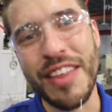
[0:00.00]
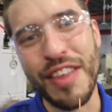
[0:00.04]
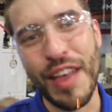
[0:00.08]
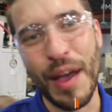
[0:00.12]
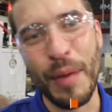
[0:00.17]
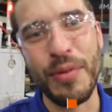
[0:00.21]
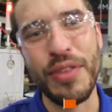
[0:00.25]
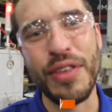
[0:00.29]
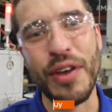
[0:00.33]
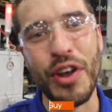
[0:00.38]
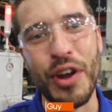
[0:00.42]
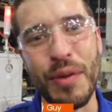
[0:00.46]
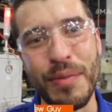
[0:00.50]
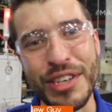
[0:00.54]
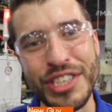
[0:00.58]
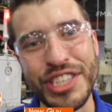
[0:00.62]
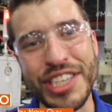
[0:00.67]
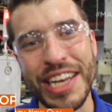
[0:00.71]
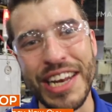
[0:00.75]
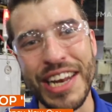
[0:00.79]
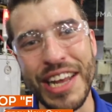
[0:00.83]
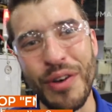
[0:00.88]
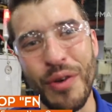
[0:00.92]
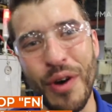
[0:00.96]
this episode of
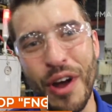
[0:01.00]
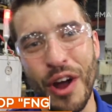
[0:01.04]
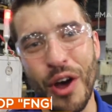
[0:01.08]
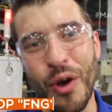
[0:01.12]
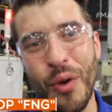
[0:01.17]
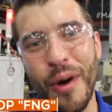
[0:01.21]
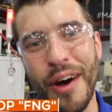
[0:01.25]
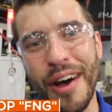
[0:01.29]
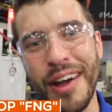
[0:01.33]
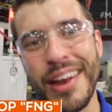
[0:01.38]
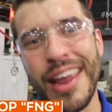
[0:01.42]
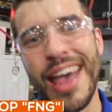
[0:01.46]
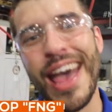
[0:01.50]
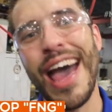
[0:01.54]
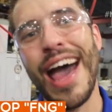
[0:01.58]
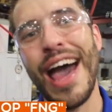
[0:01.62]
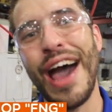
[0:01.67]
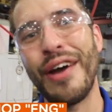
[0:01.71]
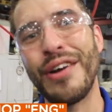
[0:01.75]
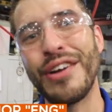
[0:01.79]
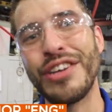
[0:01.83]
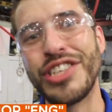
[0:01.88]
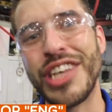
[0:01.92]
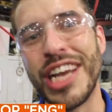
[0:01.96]
Machining 101,
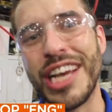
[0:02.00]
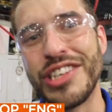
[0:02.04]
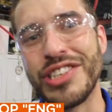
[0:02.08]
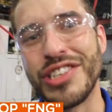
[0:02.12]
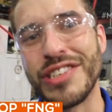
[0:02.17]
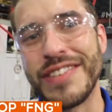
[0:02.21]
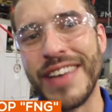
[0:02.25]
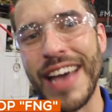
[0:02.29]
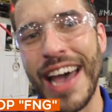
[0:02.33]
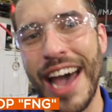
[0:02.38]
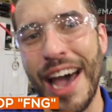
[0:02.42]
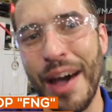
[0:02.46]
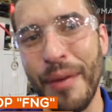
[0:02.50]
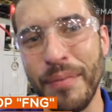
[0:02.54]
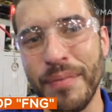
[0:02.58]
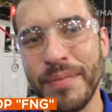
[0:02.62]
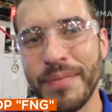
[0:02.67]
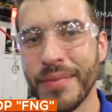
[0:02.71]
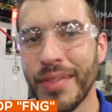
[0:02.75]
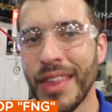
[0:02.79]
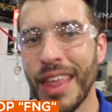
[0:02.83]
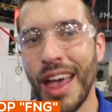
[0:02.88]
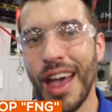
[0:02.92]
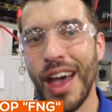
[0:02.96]
How to Change a Tap.
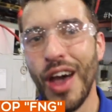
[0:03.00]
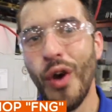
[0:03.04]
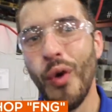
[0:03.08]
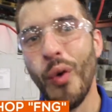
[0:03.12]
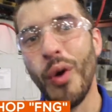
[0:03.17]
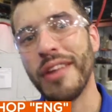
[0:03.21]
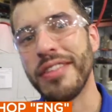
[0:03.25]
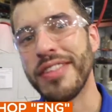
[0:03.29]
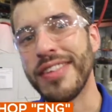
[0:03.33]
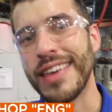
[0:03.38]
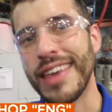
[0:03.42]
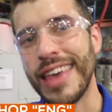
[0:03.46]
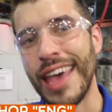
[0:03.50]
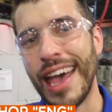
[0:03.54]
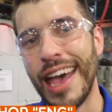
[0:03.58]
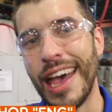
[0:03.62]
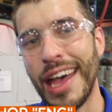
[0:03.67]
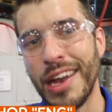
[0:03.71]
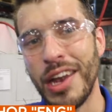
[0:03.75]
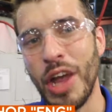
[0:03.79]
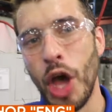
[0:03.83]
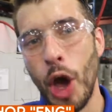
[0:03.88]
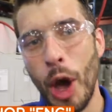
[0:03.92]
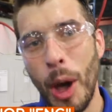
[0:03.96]
Once
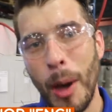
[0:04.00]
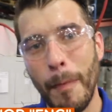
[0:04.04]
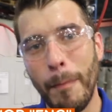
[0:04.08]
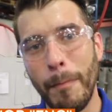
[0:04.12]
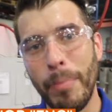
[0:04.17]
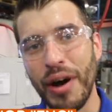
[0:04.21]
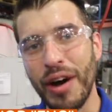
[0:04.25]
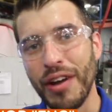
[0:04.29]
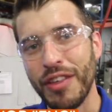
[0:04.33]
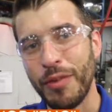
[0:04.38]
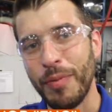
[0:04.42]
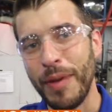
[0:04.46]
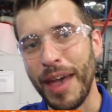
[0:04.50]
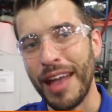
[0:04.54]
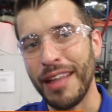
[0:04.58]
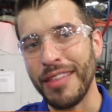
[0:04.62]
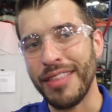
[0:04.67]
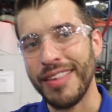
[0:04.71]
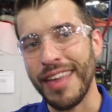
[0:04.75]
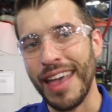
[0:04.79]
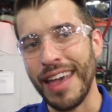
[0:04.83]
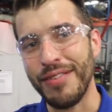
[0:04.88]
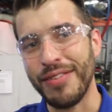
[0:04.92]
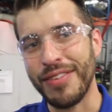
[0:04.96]
again, Boss Man
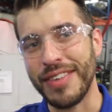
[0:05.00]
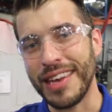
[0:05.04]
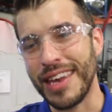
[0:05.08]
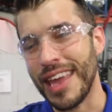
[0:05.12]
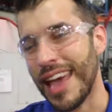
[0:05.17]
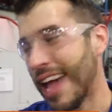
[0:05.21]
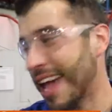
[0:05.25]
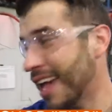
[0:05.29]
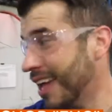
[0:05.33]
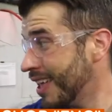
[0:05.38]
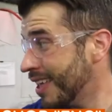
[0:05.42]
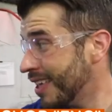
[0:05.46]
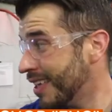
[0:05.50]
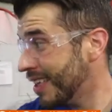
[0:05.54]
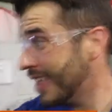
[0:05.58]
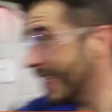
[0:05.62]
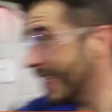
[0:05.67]
saves the day.